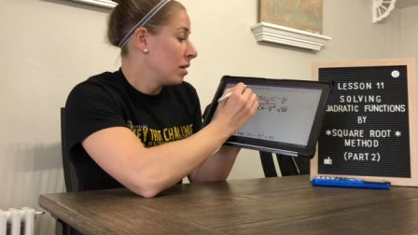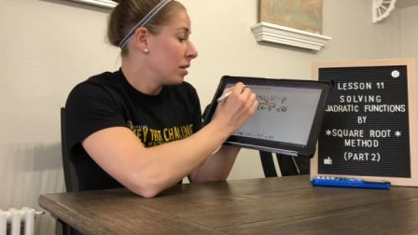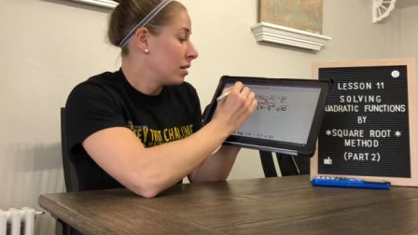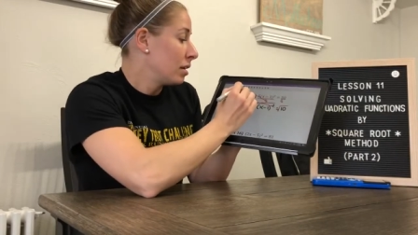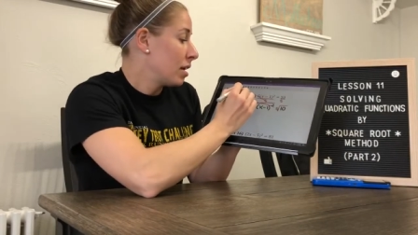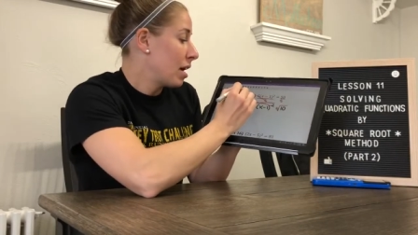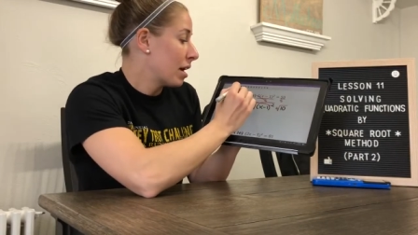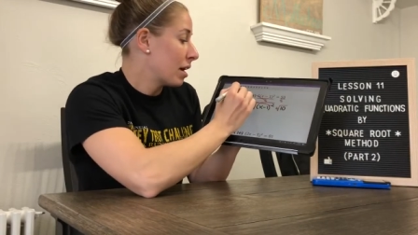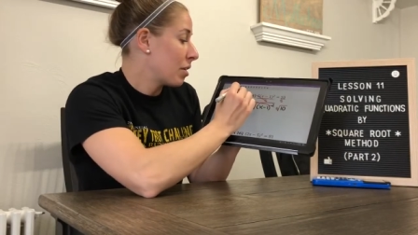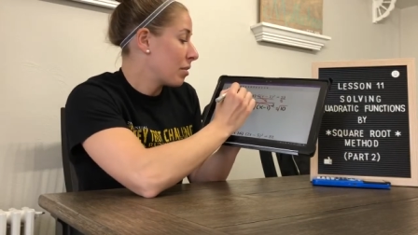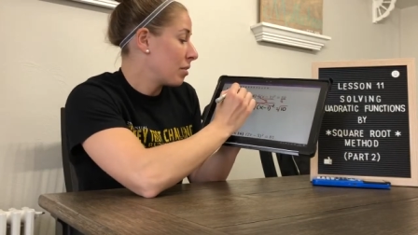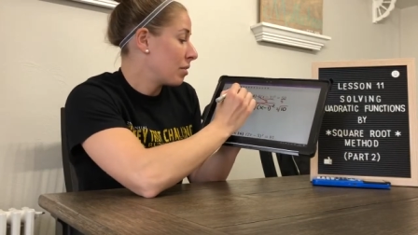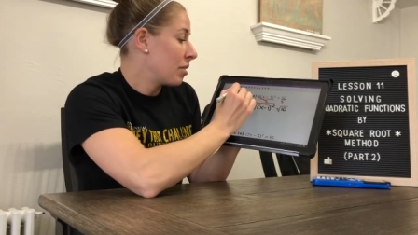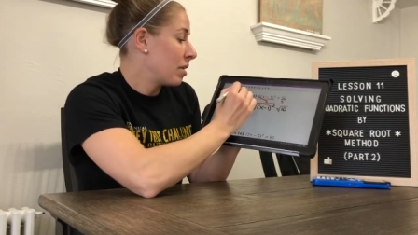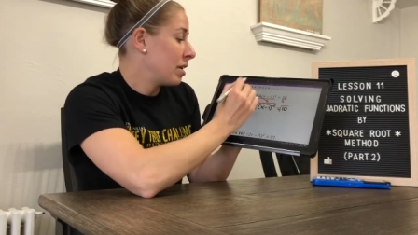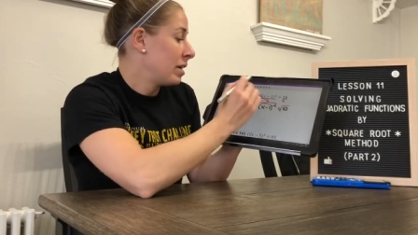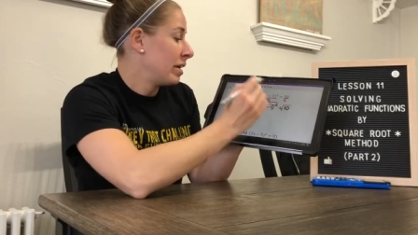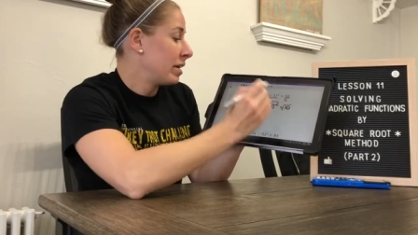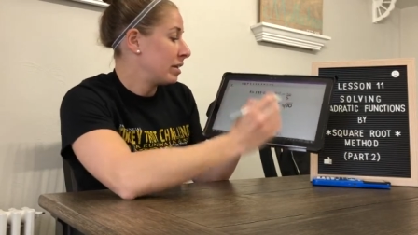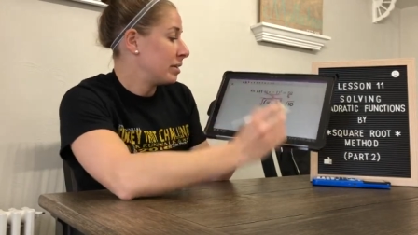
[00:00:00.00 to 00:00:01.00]
a lot going
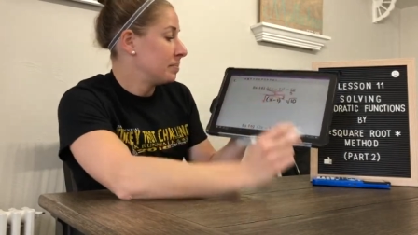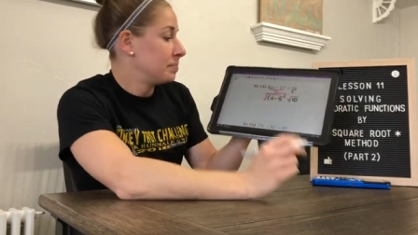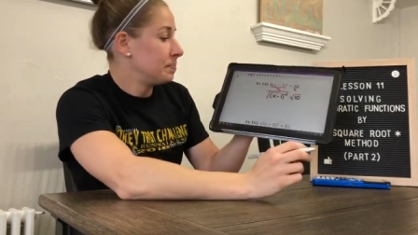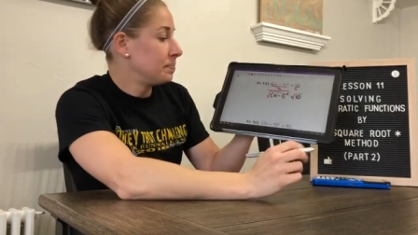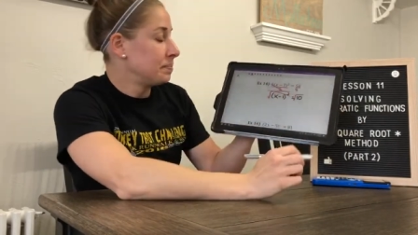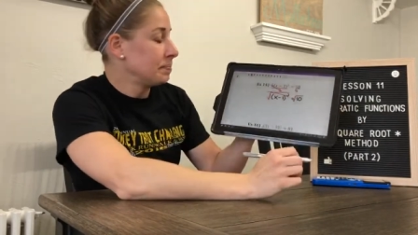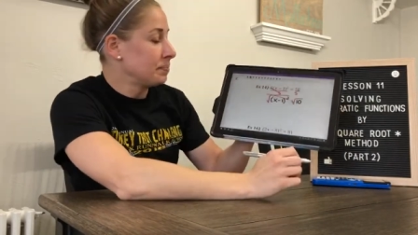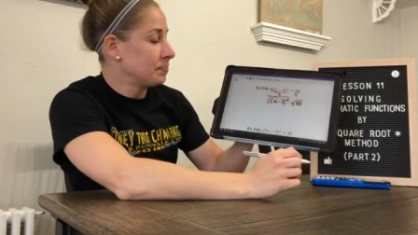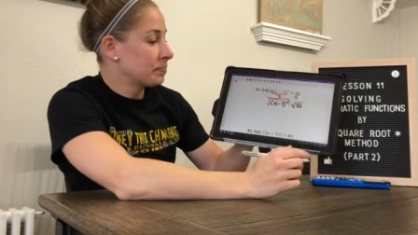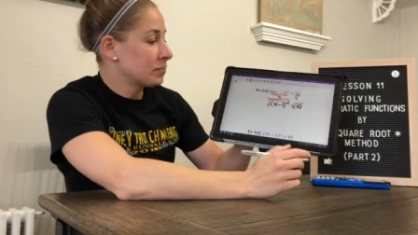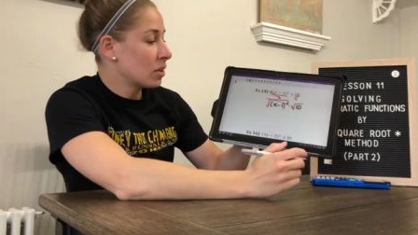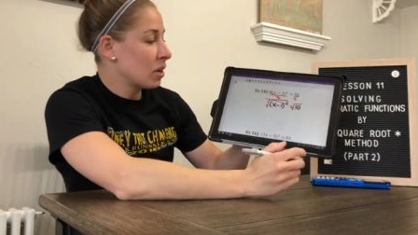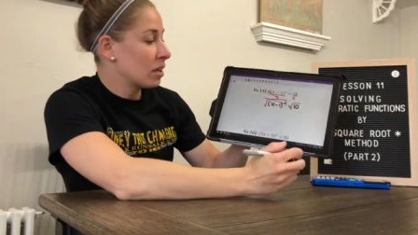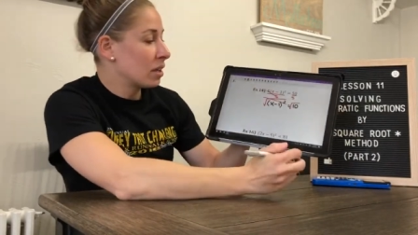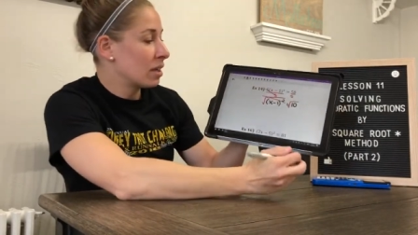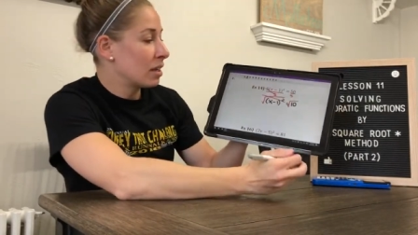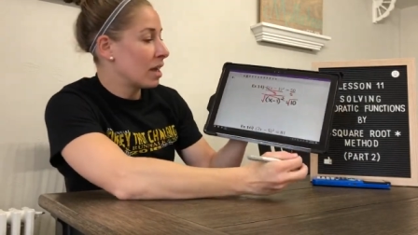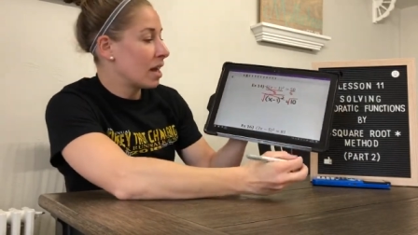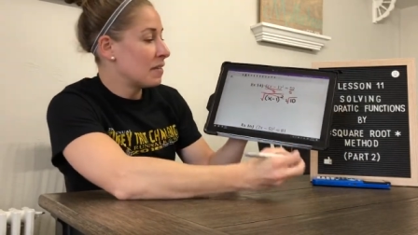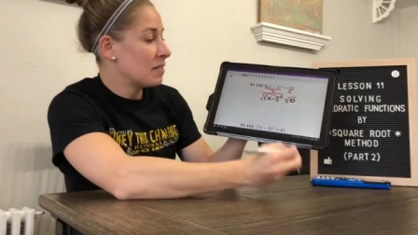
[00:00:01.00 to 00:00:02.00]
on here. On
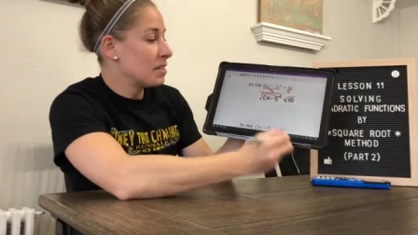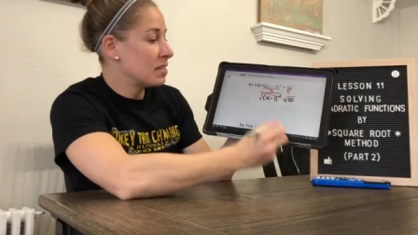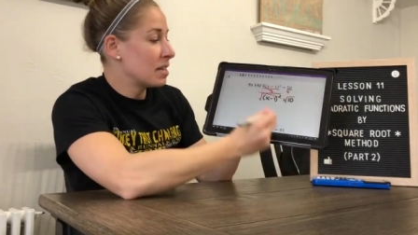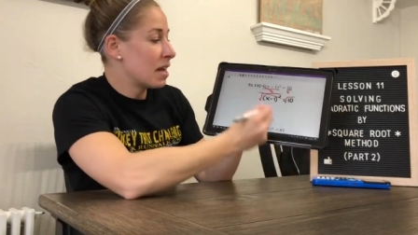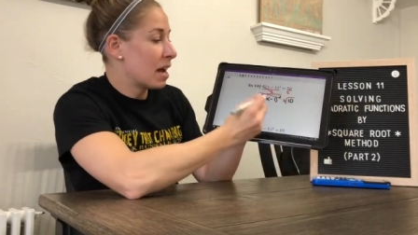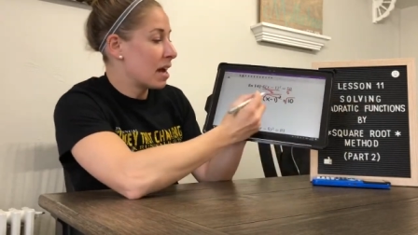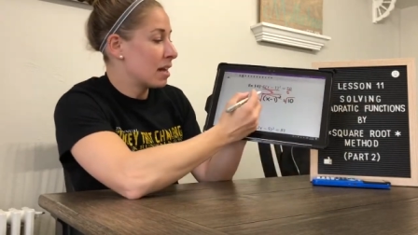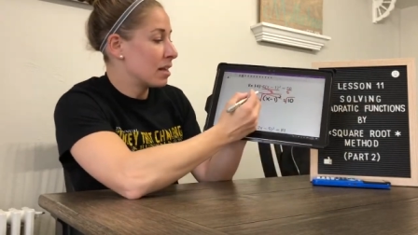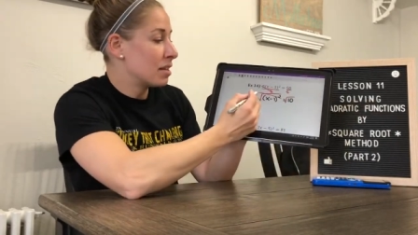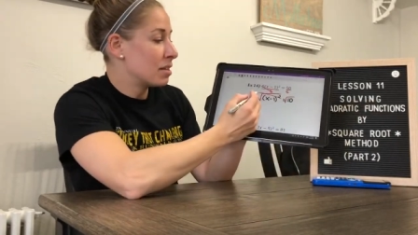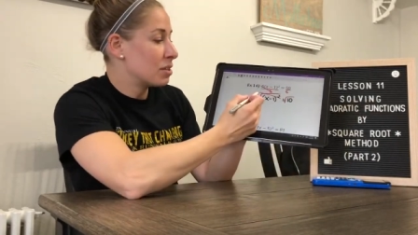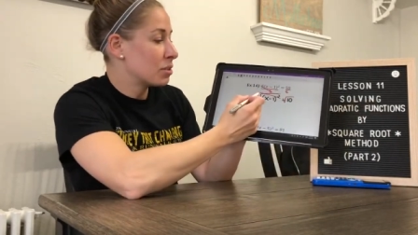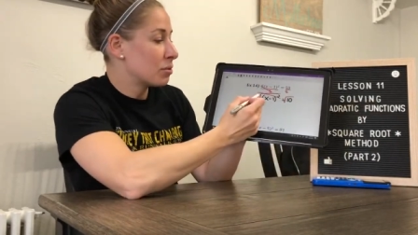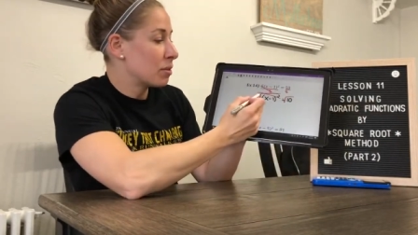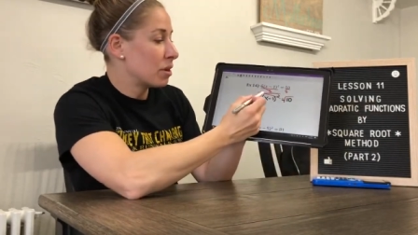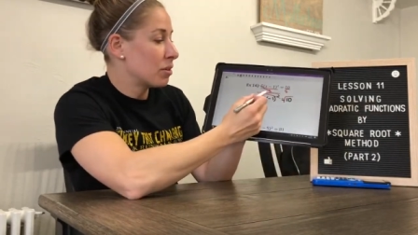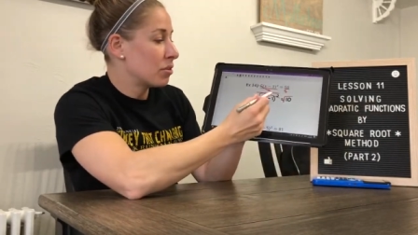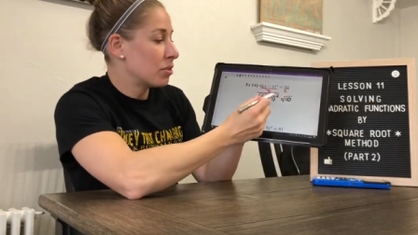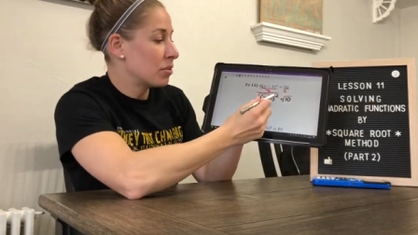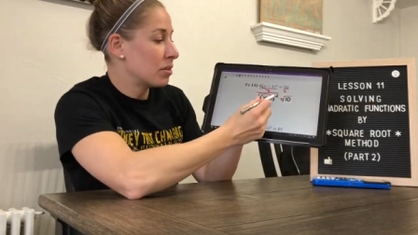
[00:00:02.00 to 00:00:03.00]
the left side, the
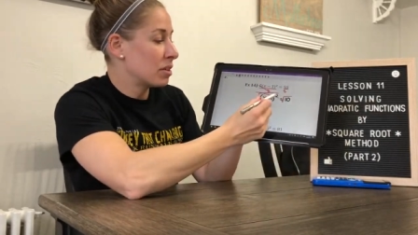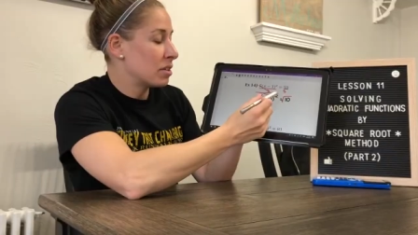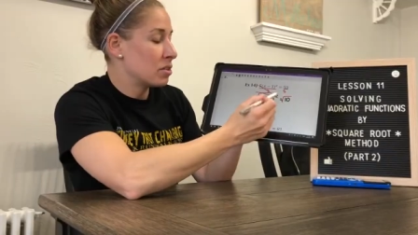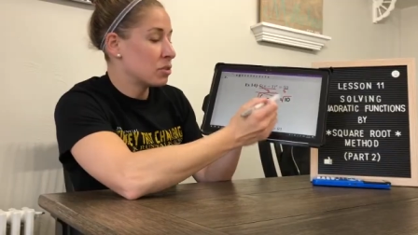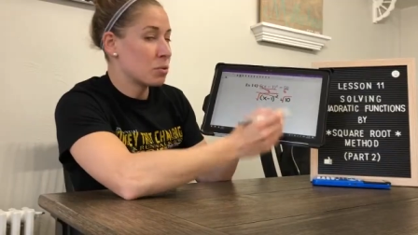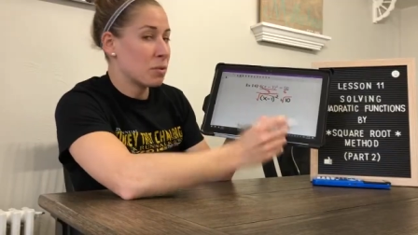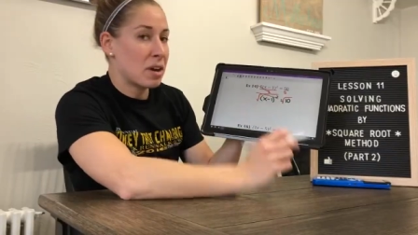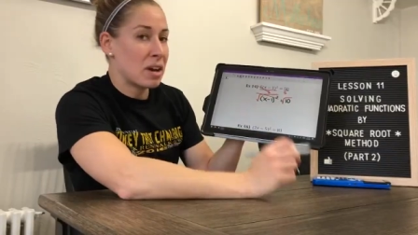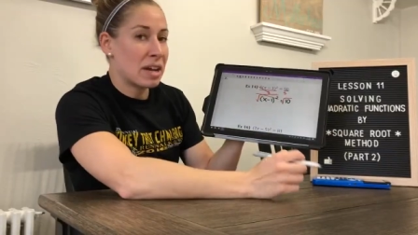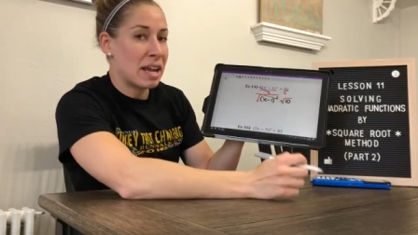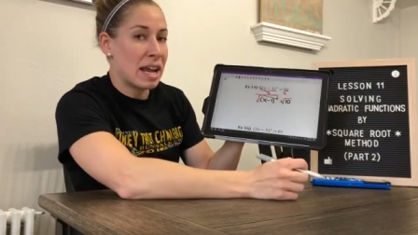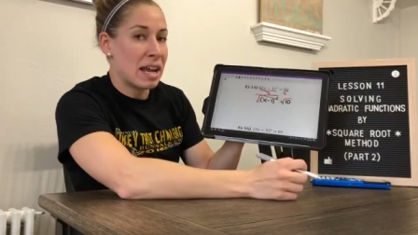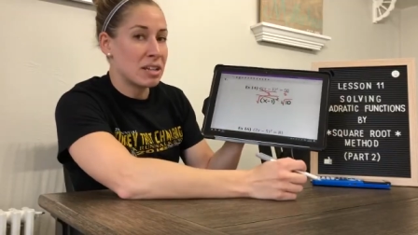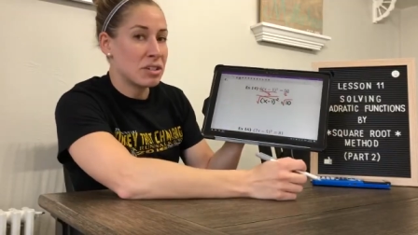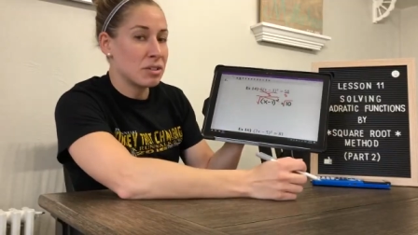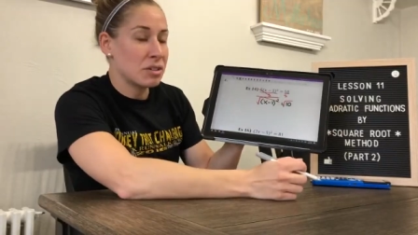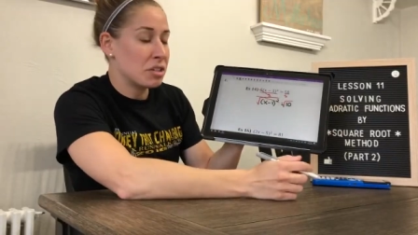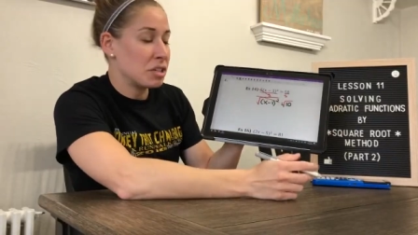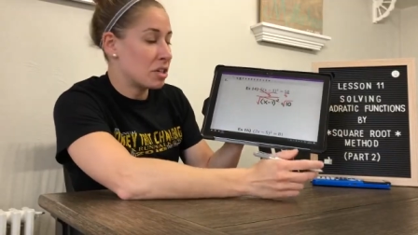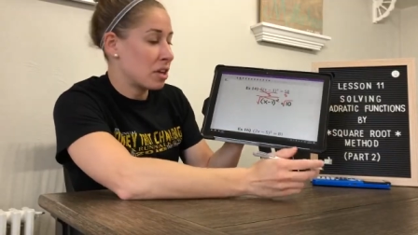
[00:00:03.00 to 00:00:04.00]
square root and the square
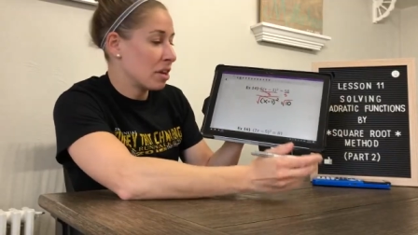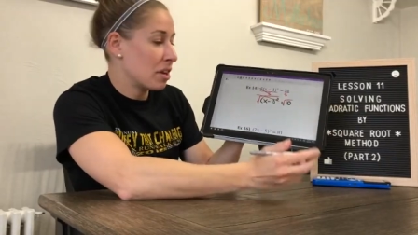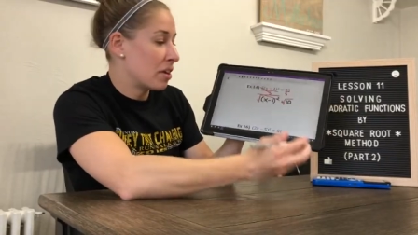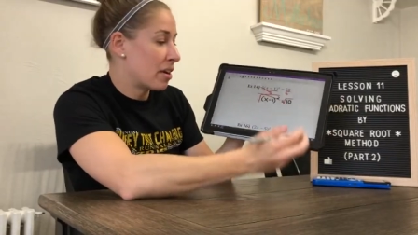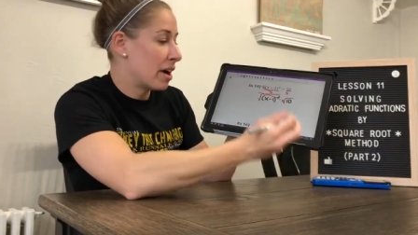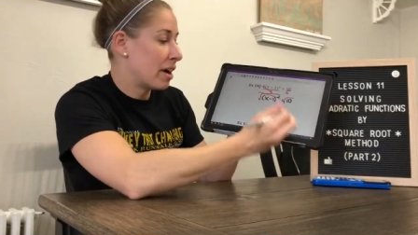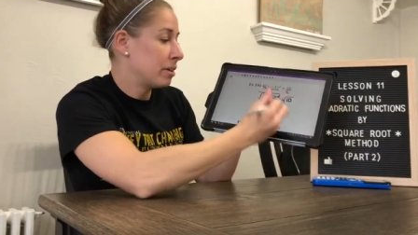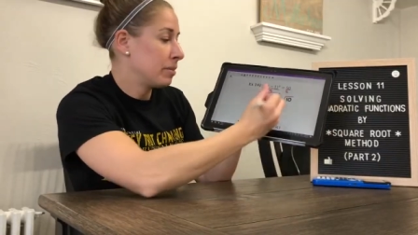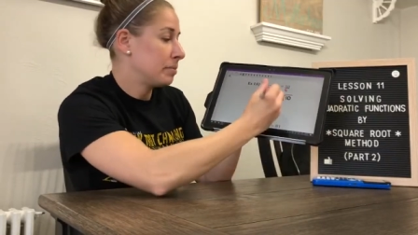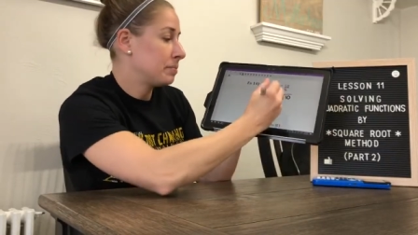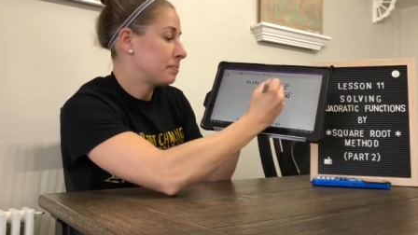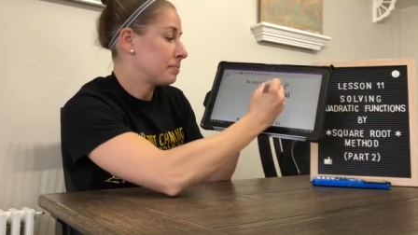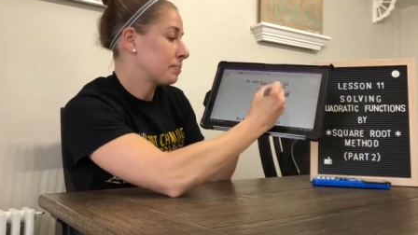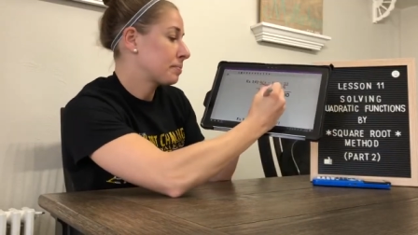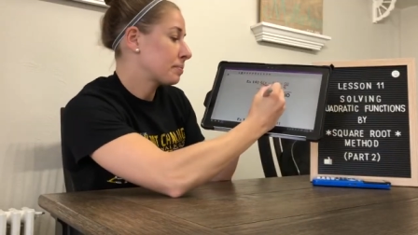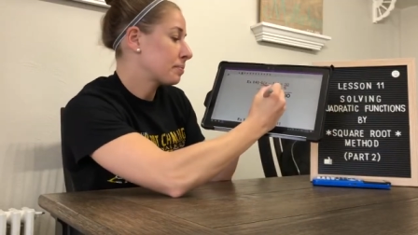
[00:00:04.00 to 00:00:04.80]
cancel each other out.